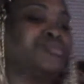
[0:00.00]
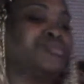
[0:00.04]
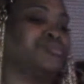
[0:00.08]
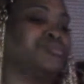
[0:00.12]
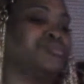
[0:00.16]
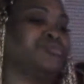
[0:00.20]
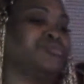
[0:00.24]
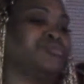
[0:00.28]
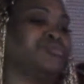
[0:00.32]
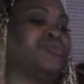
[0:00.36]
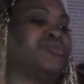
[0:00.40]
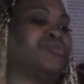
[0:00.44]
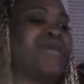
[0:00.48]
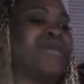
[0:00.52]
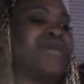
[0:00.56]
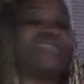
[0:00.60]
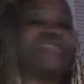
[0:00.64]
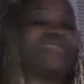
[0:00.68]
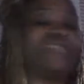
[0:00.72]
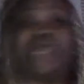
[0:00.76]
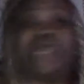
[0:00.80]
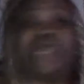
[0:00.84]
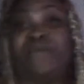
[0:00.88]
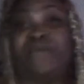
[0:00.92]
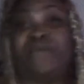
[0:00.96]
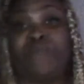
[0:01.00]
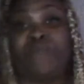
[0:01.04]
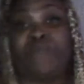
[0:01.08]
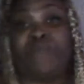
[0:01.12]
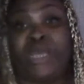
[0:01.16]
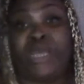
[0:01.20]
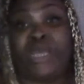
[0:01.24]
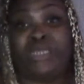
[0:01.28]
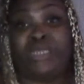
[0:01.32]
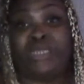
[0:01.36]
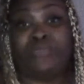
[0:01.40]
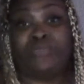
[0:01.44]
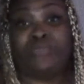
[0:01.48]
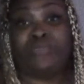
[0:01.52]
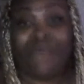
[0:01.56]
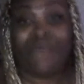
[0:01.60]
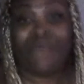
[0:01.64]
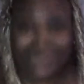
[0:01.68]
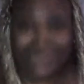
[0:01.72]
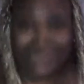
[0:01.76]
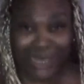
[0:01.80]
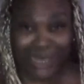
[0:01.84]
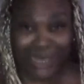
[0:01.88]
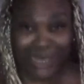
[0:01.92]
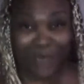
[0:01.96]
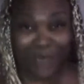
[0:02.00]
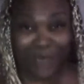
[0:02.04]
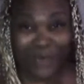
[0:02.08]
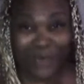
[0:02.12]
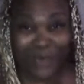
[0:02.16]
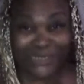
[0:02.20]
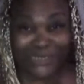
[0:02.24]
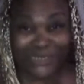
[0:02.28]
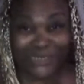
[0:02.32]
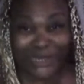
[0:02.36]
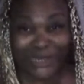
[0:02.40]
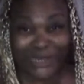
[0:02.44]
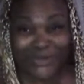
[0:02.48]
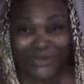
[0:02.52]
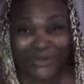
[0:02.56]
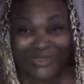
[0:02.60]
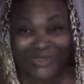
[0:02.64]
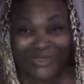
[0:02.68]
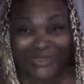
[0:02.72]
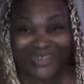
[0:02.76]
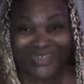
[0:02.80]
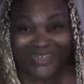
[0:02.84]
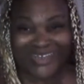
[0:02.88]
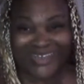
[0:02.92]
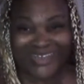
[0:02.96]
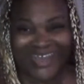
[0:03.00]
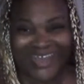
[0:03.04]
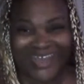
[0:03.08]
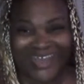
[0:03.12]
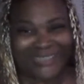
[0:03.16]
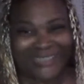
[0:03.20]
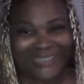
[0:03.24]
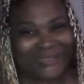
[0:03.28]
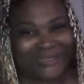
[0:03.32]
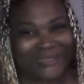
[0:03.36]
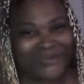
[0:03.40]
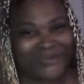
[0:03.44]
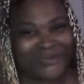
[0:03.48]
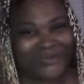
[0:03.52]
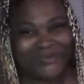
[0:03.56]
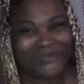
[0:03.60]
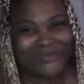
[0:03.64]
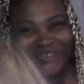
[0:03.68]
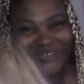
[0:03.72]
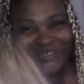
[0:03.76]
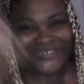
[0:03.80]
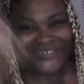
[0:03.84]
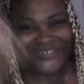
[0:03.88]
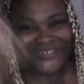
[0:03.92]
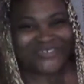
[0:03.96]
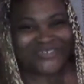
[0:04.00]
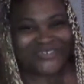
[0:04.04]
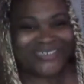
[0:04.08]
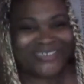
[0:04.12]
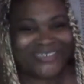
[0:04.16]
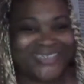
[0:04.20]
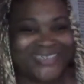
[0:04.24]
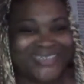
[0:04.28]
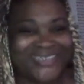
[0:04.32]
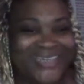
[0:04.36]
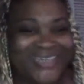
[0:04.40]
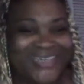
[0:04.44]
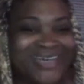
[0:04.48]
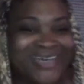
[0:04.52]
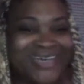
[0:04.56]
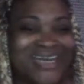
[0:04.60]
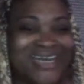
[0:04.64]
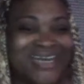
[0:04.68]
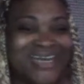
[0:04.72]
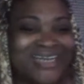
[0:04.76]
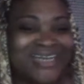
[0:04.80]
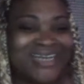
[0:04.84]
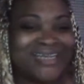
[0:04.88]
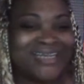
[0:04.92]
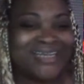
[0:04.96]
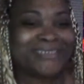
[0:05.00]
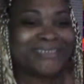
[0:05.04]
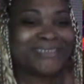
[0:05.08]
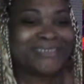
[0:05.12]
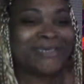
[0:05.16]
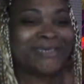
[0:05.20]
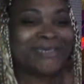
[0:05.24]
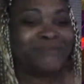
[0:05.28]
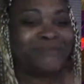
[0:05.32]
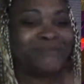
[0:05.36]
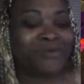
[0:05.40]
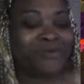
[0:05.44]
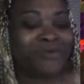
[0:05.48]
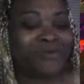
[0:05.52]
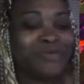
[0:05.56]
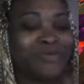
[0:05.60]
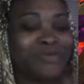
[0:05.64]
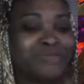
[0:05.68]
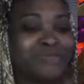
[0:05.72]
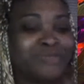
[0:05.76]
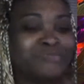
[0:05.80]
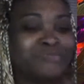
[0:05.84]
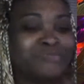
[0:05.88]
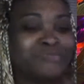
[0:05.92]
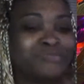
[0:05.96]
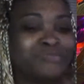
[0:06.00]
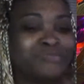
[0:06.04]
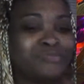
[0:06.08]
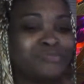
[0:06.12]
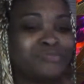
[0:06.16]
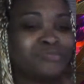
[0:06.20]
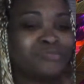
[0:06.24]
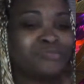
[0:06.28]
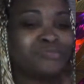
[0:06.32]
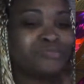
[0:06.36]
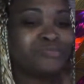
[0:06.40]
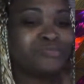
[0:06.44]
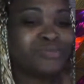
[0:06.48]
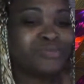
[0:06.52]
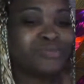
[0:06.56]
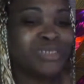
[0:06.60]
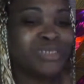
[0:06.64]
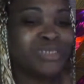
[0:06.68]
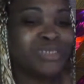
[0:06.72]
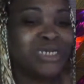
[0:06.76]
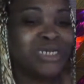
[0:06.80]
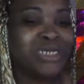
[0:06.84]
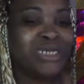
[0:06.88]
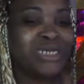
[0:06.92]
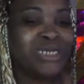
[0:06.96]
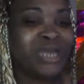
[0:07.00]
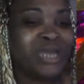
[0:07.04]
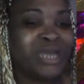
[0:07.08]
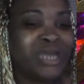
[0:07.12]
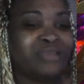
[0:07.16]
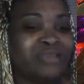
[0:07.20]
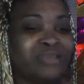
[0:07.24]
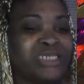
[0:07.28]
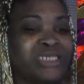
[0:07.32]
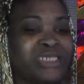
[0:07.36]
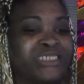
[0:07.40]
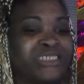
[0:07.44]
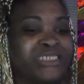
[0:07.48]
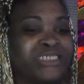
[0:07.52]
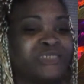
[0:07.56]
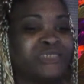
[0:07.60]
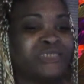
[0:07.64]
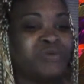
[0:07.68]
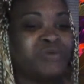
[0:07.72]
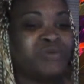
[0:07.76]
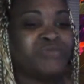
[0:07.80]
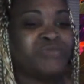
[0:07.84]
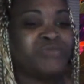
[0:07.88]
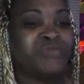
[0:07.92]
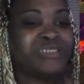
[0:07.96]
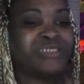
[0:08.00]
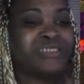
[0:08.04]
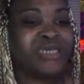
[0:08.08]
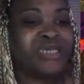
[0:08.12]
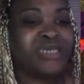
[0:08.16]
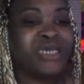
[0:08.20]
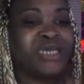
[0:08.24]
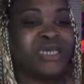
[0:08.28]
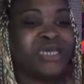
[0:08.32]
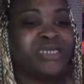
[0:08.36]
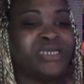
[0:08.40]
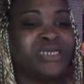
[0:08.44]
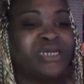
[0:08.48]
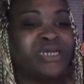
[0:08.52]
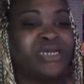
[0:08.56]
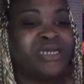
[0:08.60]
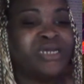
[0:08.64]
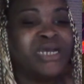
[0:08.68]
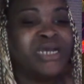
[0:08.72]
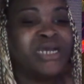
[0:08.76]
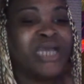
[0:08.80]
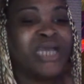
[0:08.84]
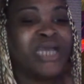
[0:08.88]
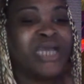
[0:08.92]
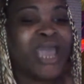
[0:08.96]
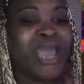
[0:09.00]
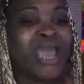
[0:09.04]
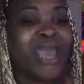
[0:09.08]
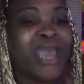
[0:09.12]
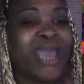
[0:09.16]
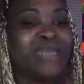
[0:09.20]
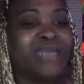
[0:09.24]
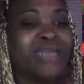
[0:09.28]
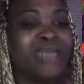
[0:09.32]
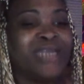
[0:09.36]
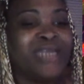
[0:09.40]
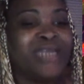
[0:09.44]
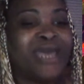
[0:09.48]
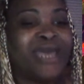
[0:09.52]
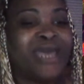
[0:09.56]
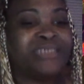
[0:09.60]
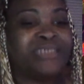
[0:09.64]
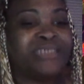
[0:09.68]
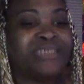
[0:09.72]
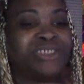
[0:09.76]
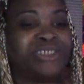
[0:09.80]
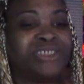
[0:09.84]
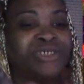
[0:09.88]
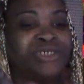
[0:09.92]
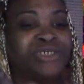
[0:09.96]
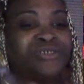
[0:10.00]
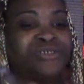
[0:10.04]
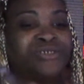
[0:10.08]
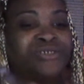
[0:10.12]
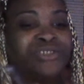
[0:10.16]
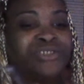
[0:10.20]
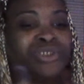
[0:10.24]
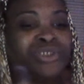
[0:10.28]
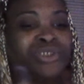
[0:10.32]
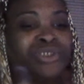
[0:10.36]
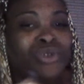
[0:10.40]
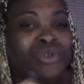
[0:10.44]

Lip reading: We got time, right? We got time, right, y'all? I sure hope so. Let's keep going. Now, this is what was said at last year's